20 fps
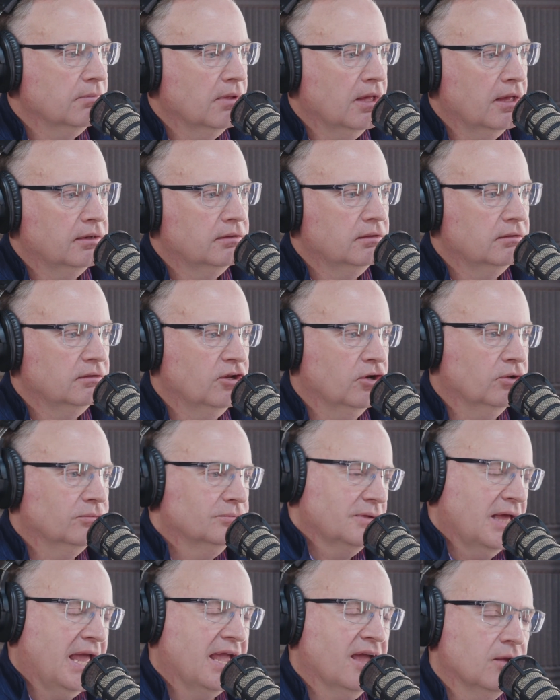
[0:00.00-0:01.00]

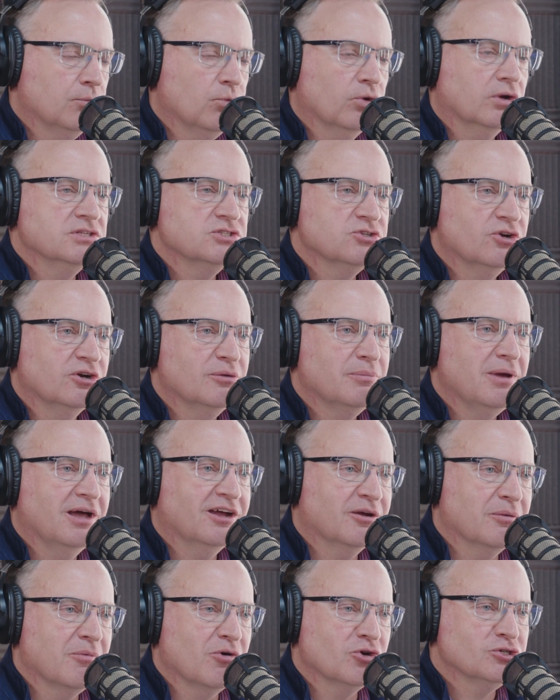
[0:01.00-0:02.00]
AAON, we're concerned
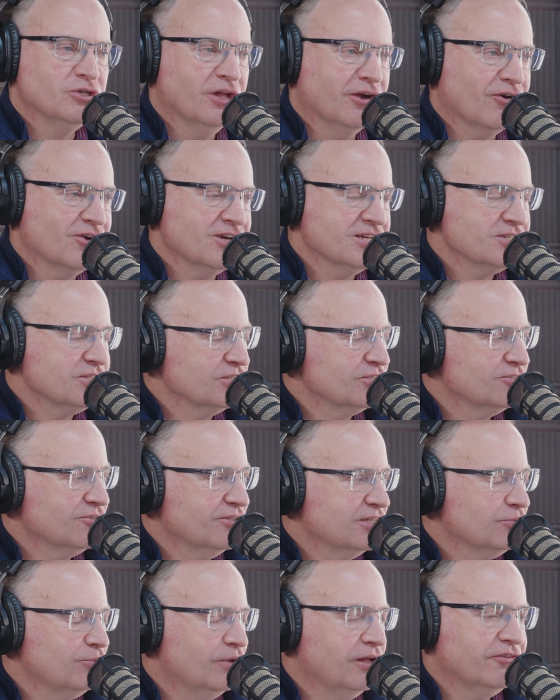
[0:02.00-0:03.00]
about commercial air conditioning, so
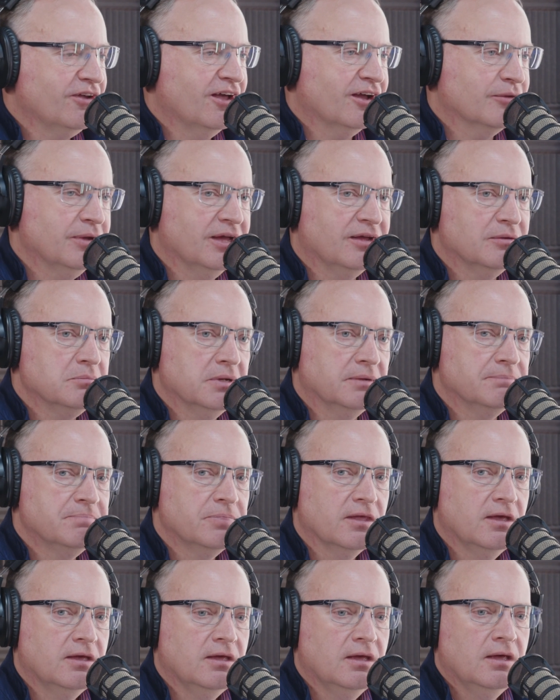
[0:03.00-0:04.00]
that's what I'll talk about. But
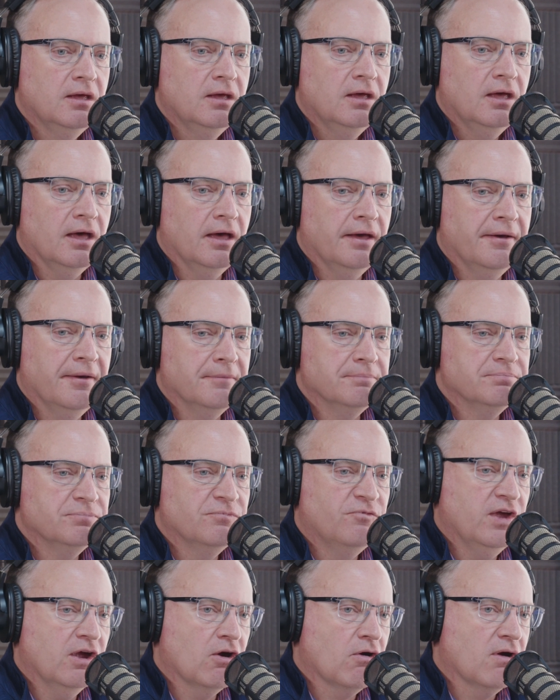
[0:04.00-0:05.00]

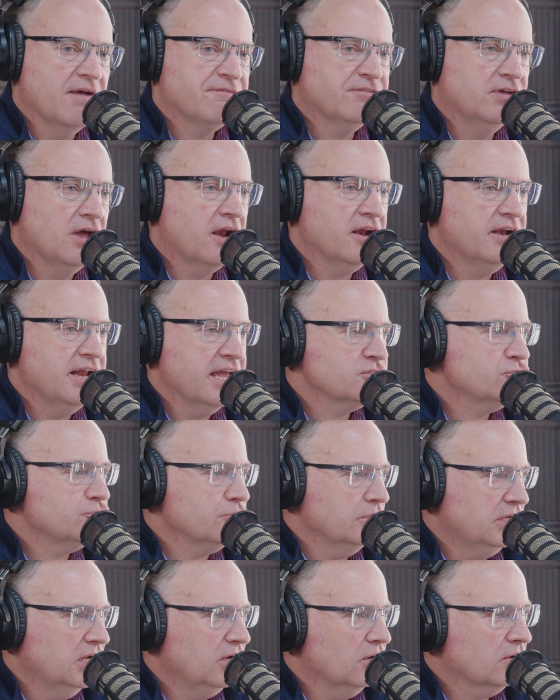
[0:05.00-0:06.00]
VRF got an
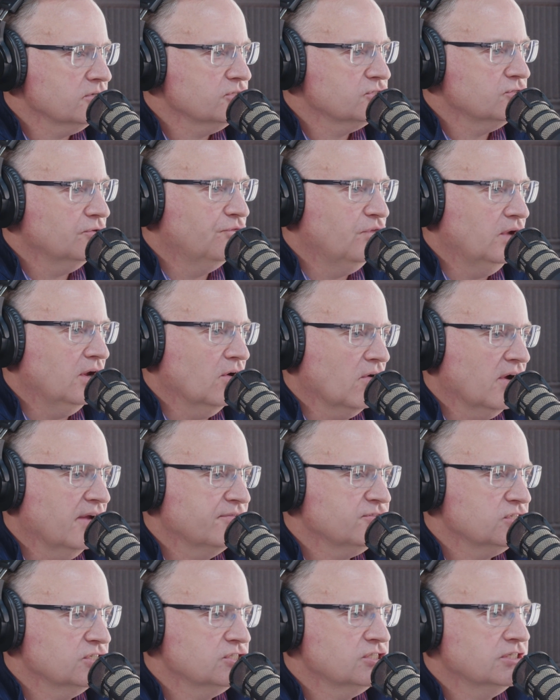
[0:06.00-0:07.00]
extra year, so VRF
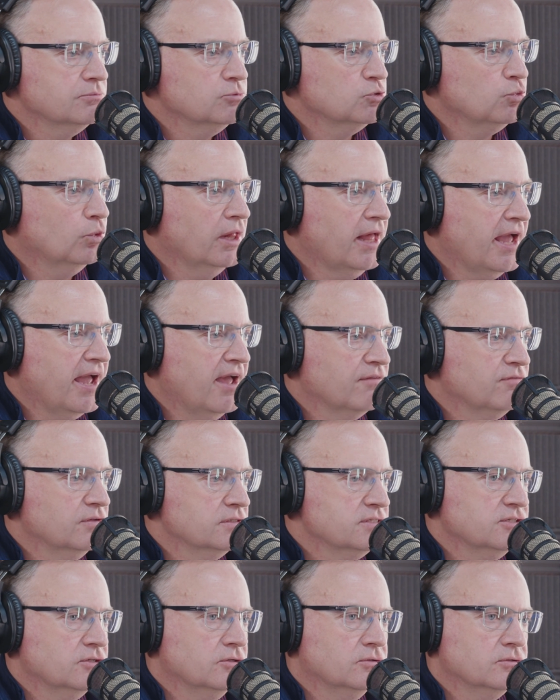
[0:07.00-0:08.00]
systems will have
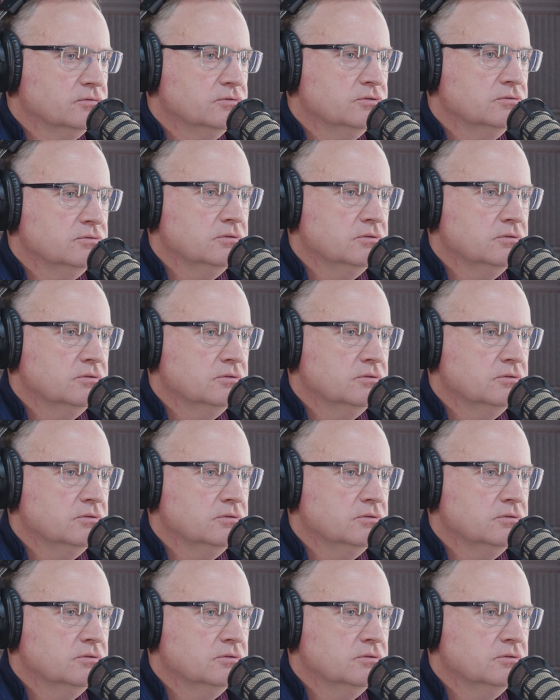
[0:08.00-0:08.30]
until